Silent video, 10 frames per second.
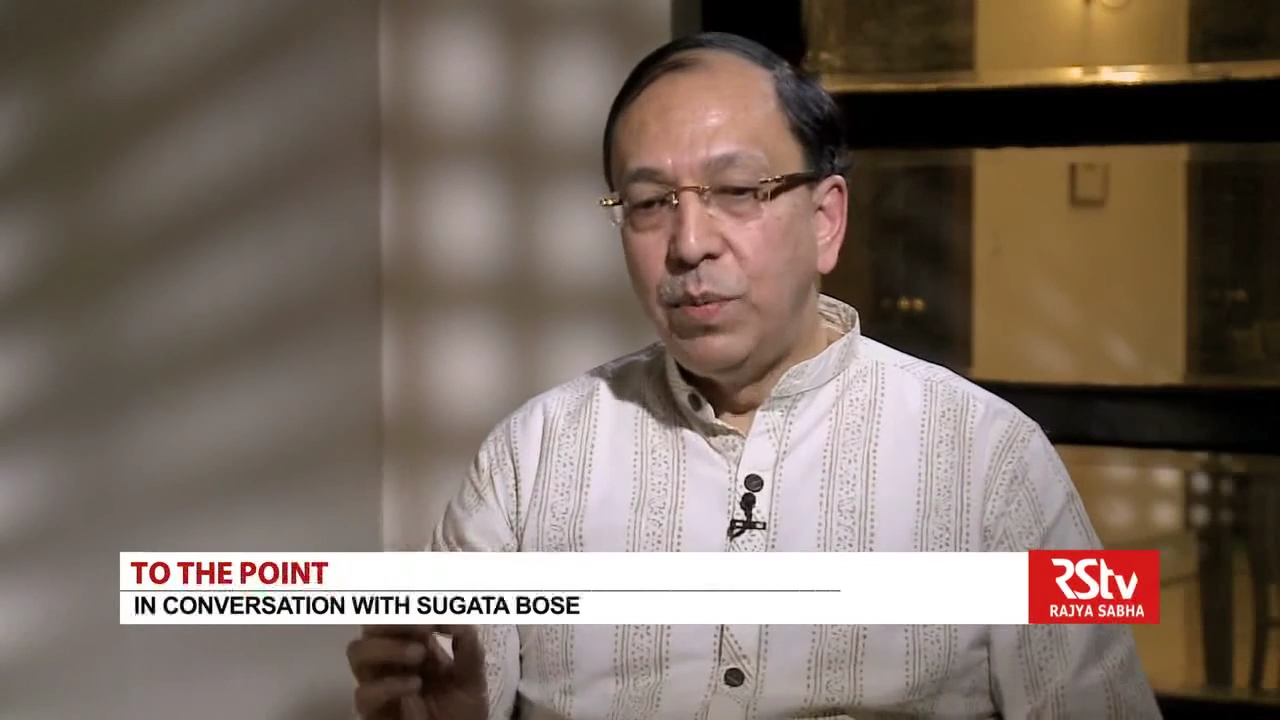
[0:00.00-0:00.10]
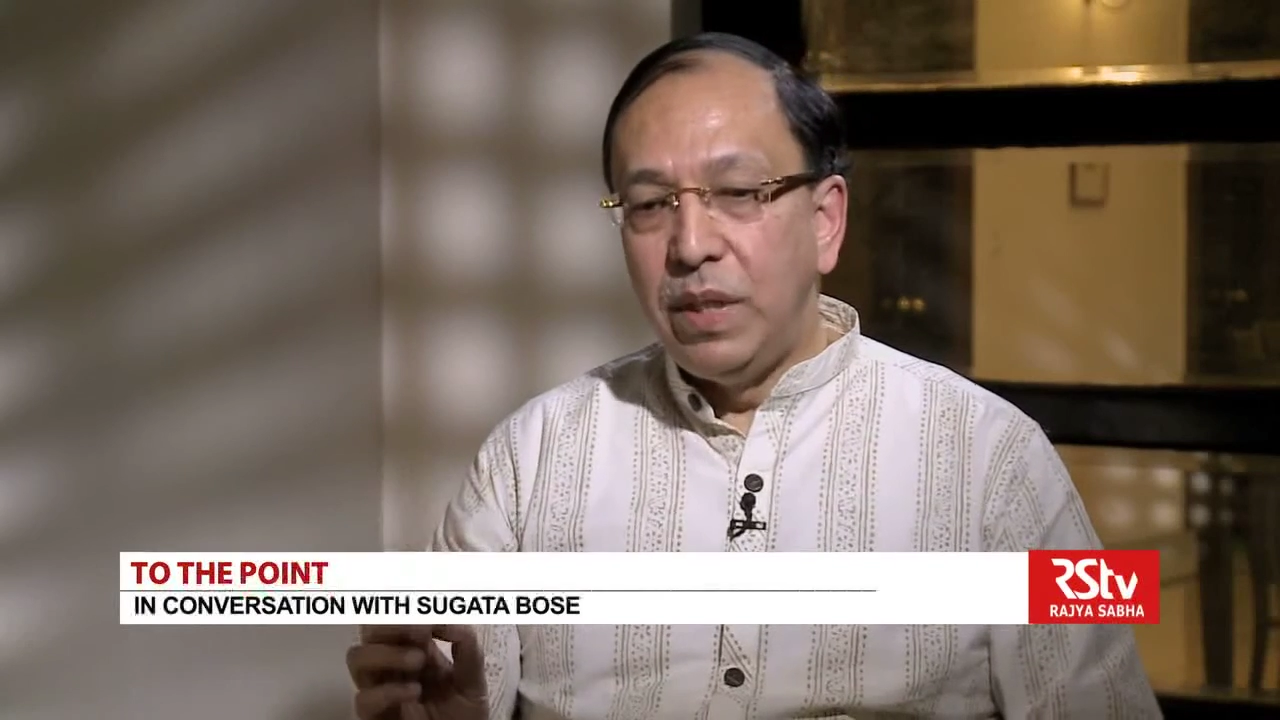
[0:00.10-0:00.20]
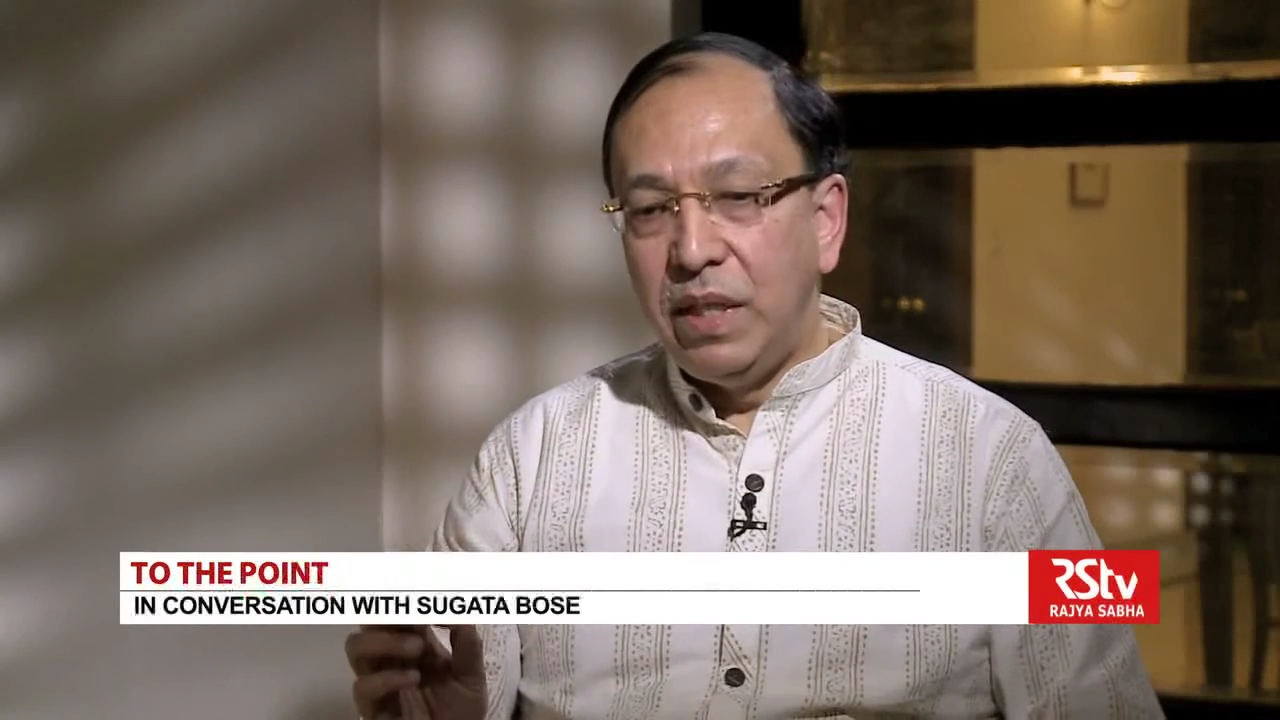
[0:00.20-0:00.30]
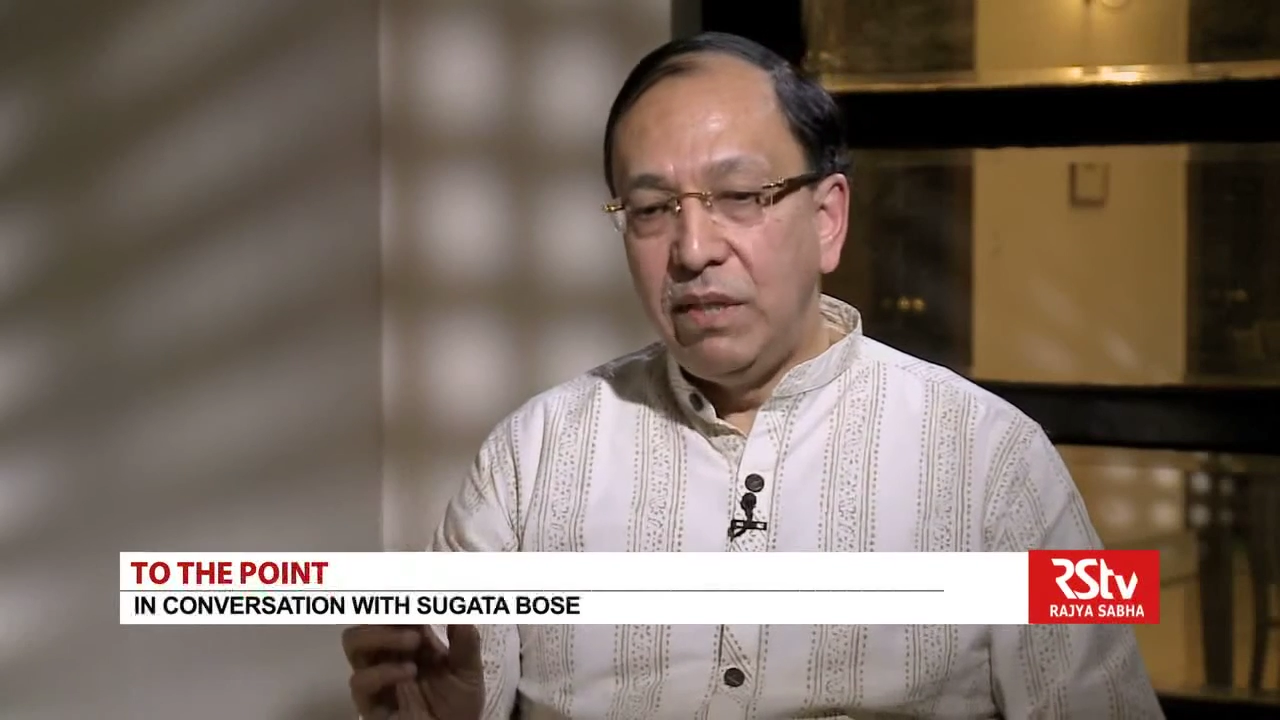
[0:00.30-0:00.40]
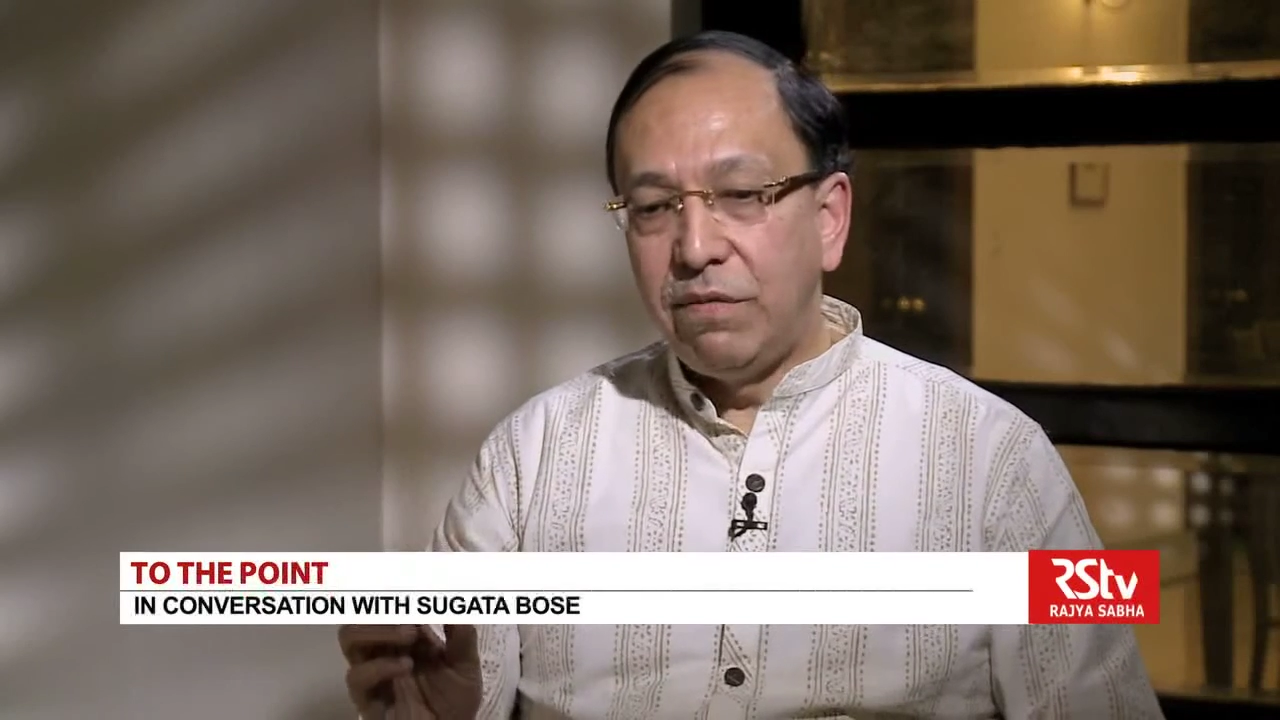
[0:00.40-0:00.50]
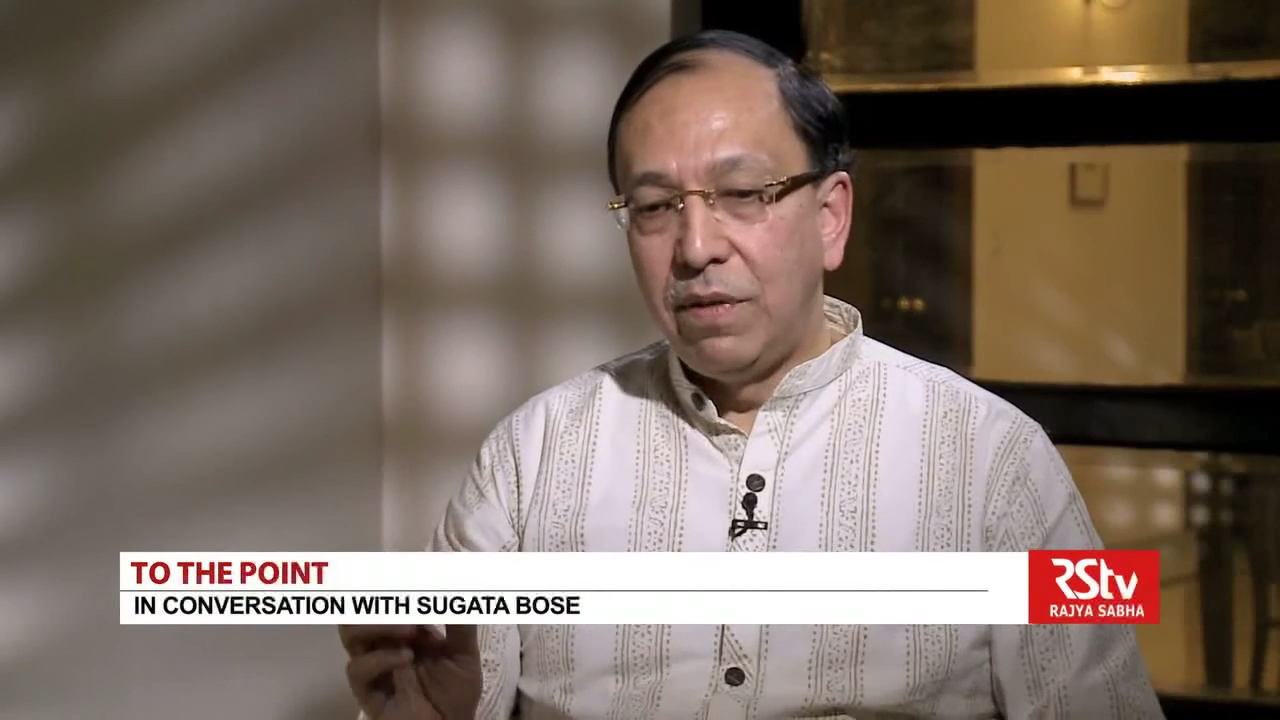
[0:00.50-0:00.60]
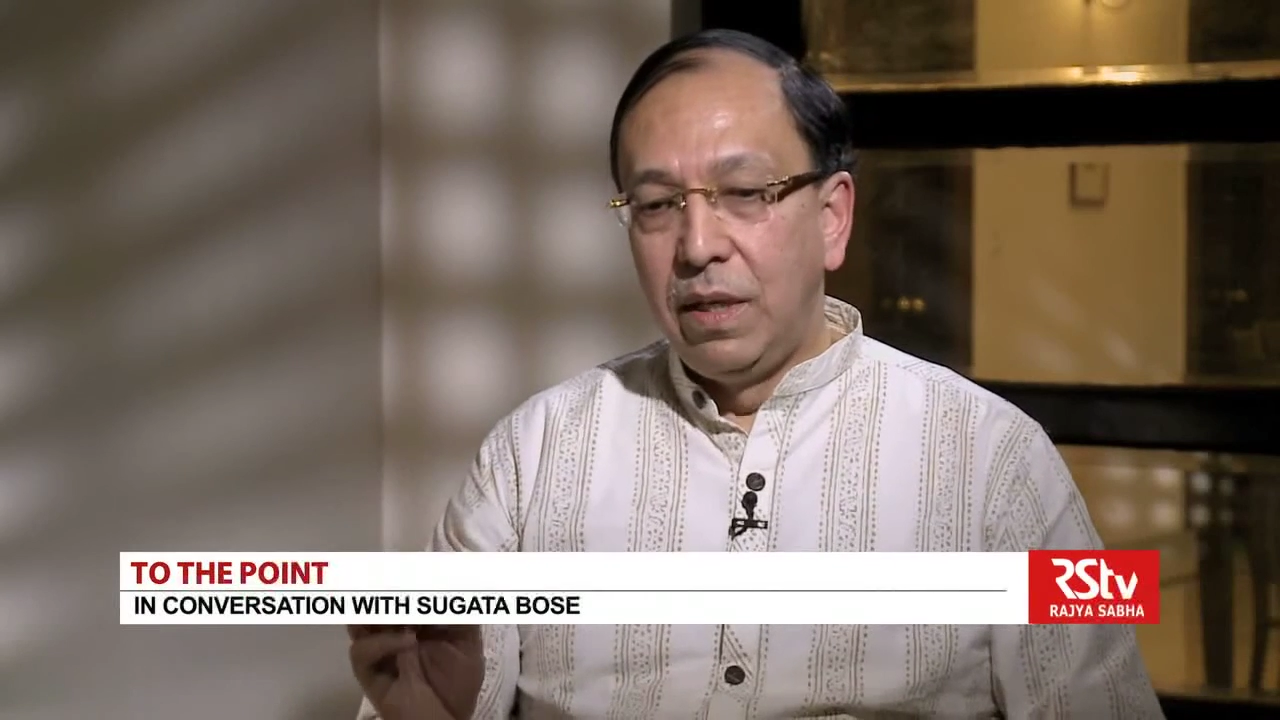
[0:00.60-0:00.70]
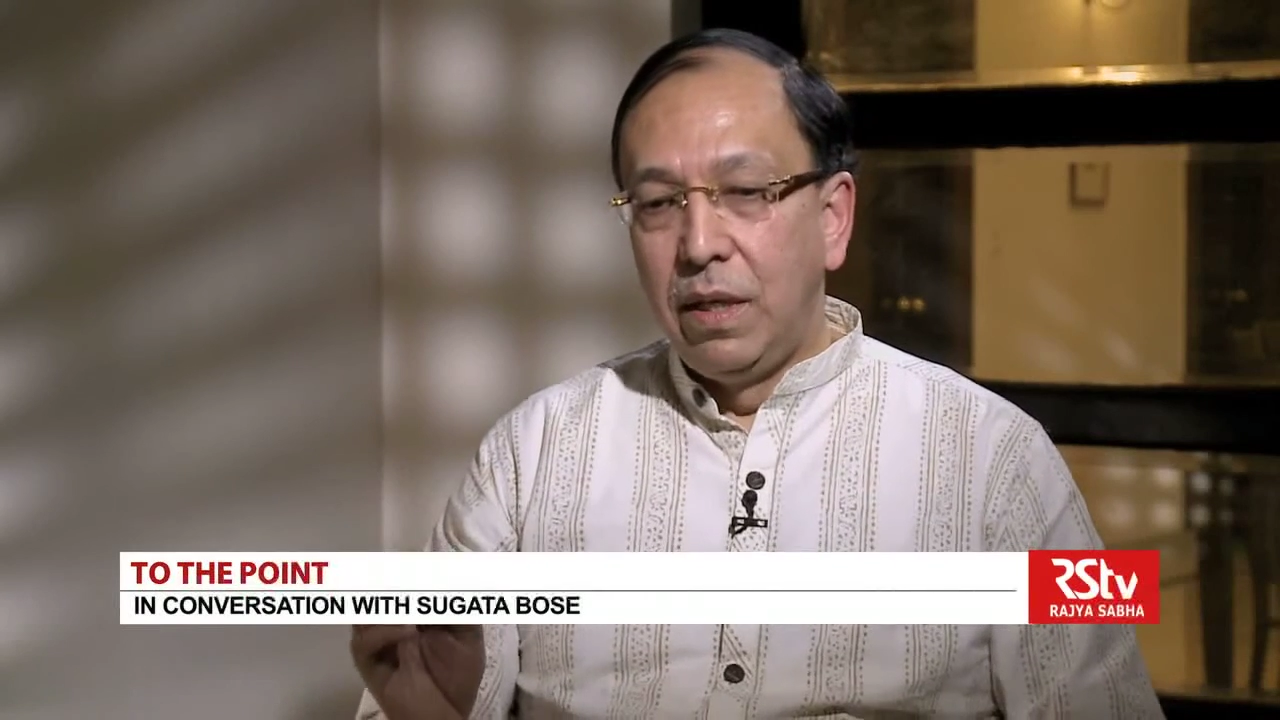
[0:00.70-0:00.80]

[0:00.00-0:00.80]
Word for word: believe